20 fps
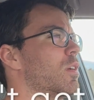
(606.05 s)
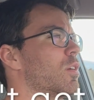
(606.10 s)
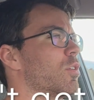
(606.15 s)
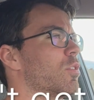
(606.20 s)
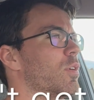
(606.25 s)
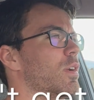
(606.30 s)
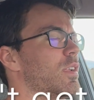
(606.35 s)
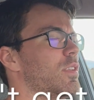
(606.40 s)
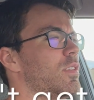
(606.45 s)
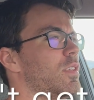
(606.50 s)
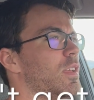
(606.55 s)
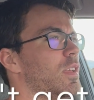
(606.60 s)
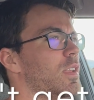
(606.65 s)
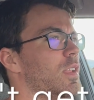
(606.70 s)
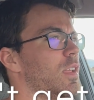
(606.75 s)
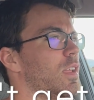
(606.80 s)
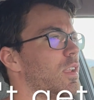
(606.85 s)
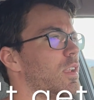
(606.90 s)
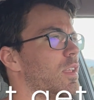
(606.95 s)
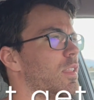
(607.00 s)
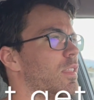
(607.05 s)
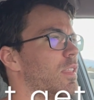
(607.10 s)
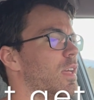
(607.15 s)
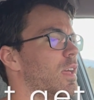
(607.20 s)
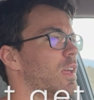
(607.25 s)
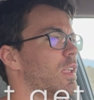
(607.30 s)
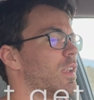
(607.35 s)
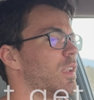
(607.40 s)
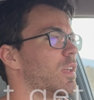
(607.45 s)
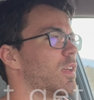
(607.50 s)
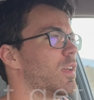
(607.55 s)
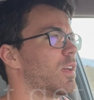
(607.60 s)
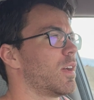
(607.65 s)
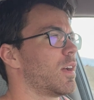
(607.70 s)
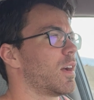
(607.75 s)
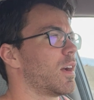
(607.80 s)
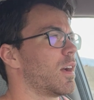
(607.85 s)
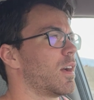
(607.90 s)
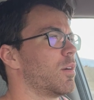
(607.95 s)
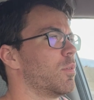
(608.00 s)
creatine in, and
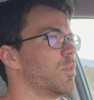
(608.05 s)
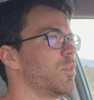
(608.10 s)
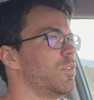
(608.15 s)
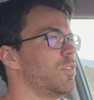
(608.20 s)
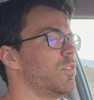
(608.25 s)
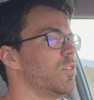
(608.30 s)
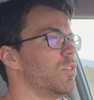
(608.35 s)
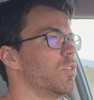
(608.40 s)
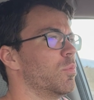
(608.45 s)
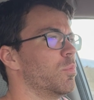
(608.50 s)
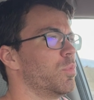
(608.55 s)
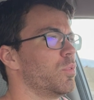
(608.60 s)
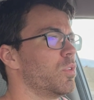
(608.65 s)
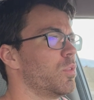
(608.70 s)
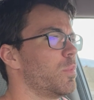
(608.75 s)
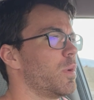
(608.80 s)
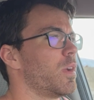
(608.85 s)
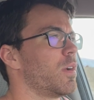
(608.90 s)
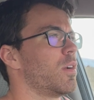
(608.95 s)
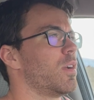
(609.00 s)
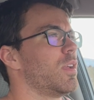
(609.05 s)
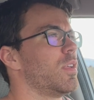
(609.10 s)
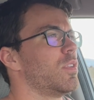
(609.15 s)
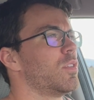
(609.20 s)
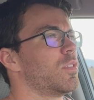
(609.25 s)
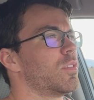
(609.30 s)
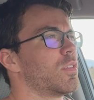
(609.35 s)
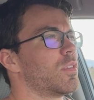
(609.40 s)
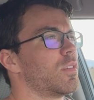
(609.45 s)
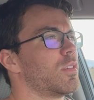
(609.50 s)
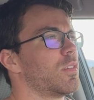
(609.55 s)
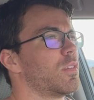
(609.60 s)
then I would do blueberries,